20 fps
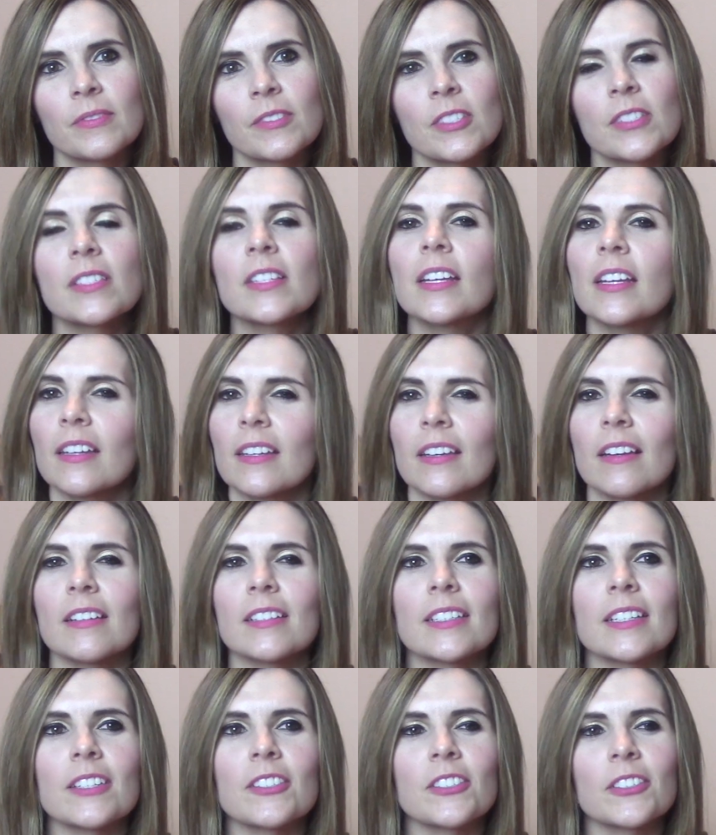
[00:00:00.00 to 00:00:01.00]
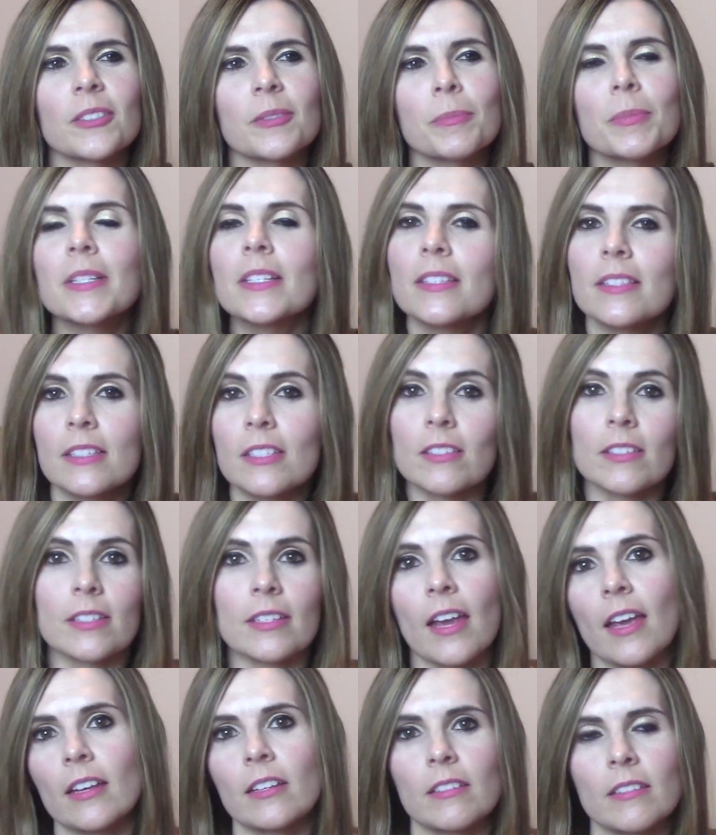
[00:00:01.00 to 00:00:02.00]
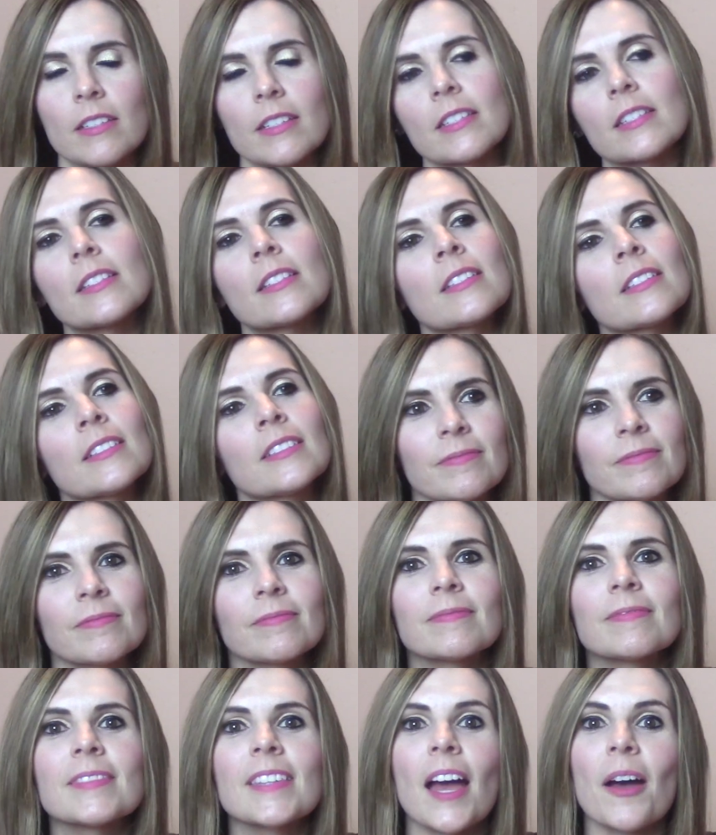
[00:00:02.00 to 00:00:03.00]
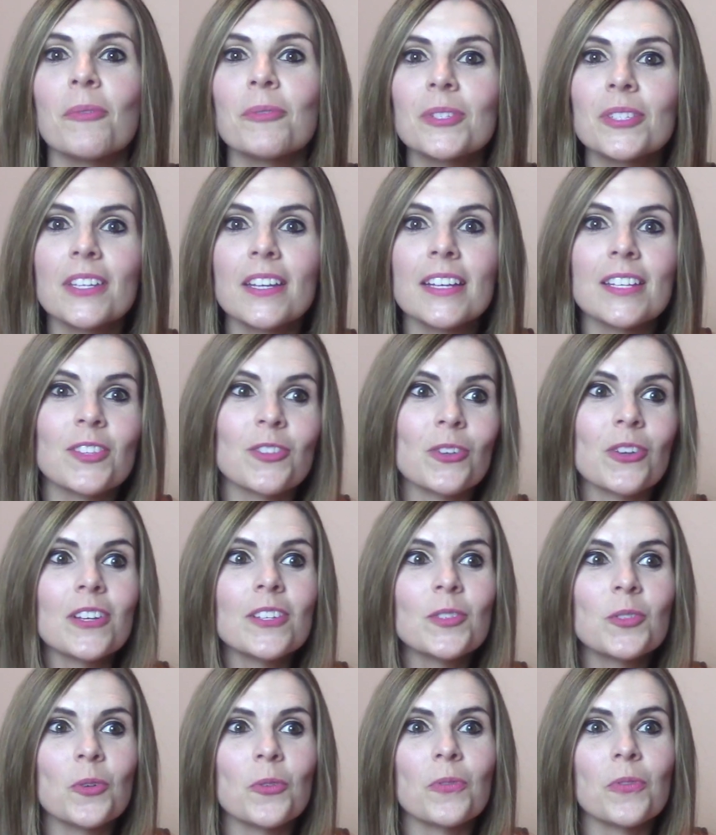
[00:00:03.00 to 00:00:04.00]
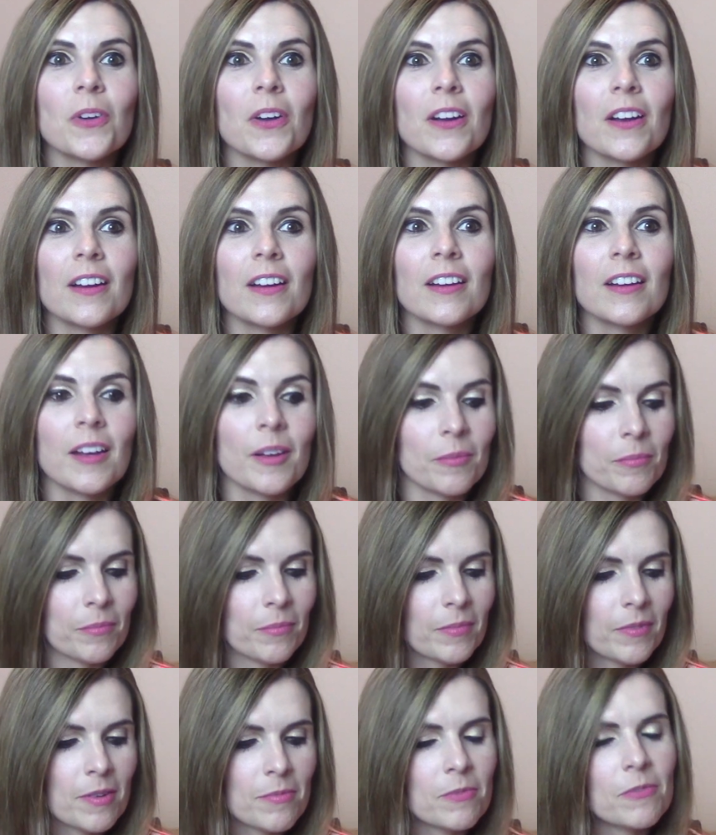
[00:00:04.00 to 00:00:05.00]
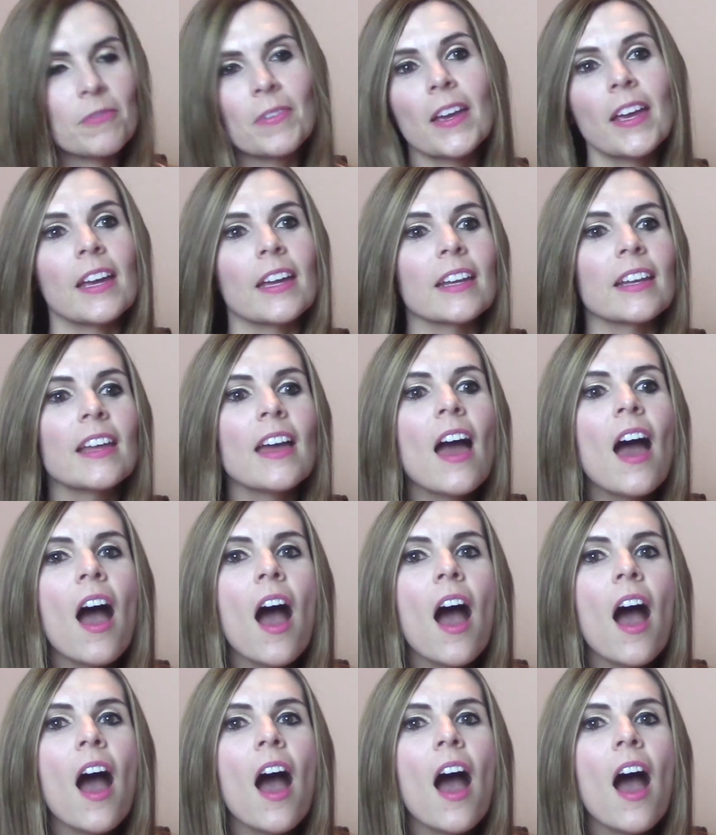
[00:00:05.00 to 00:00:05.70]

She's like a young teacher, but it's still scandalous that was good. It's good so far. I'm, I'm a fan.